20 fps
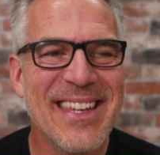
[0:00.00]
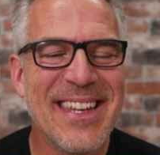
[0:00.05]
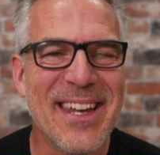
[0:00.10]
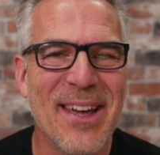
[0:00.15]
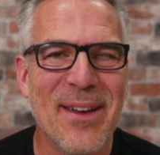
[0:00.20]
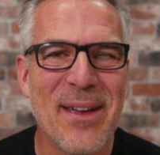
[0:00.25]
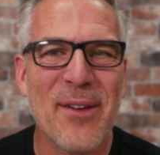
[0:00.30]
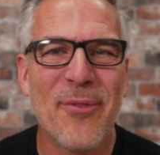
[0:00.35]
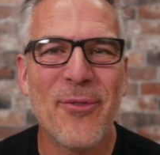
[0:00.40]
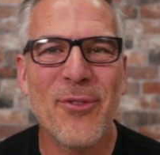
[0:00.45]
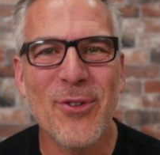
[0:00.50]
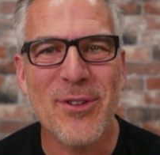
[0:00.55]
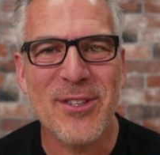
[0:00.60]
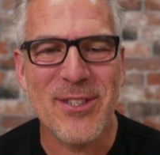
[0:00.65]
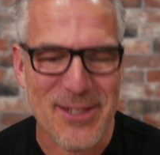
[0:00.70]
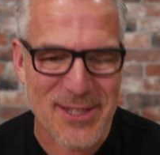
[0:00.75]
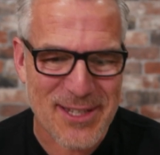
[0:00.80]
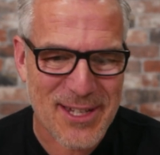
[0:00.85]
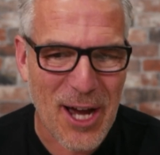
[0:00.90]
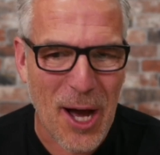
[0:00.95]
you know, if you're
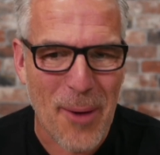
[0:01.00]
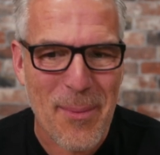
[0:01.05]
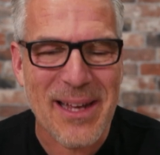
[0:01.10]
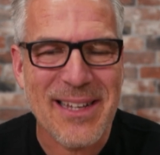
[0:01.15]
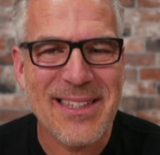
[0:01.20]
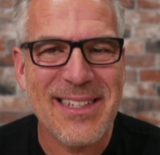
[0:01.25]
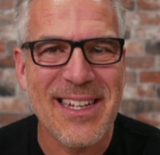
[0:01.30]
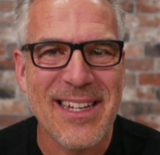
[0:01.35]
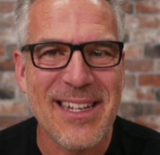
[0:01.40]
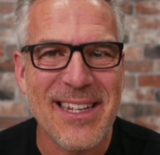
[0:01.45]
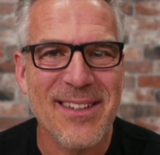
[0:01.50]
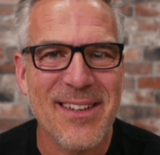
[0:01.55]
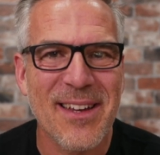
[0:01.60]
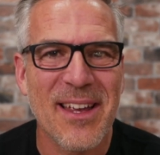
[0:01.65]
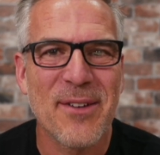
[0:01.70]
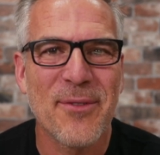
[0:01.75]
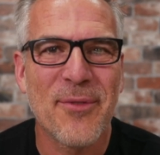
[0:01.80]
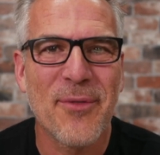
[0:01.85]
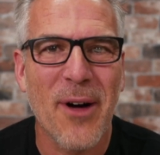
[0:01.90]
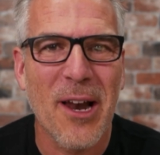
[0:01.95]
just commenting
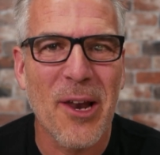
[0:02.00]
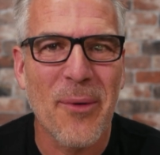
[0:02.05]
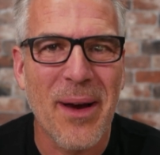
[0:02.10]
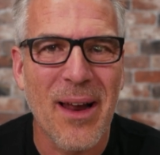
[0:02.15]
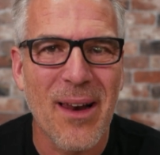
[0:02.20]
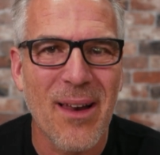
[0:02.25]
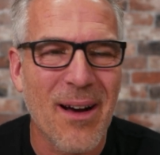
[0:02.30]
and following